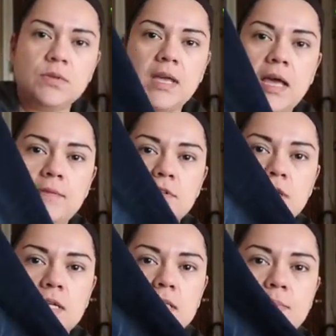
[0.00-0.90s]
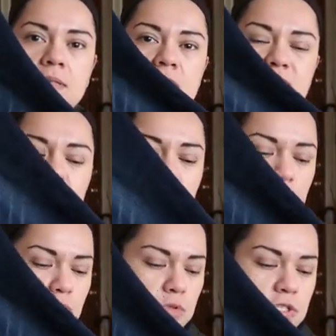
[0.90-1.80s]
really have jeans, but these are
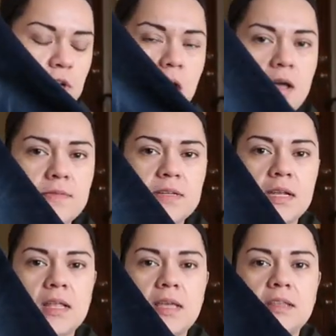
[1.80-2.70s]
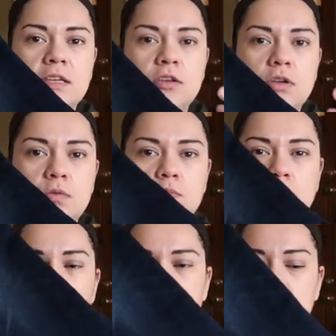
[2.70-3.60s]
so soft, and I like that you can
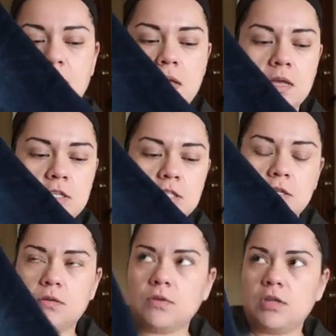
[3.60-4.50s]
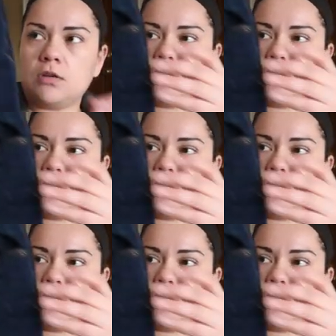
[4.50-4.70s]
roll them. So, you know,